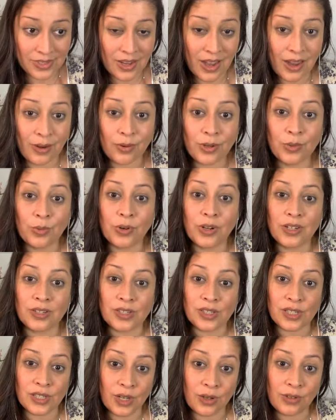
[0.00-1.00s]
So I would
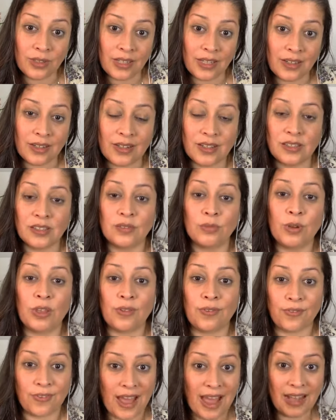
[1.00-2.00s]
work slowly because
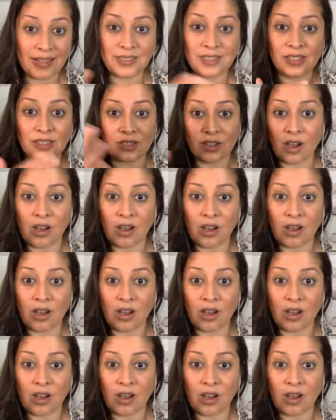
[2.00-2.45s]
with fats,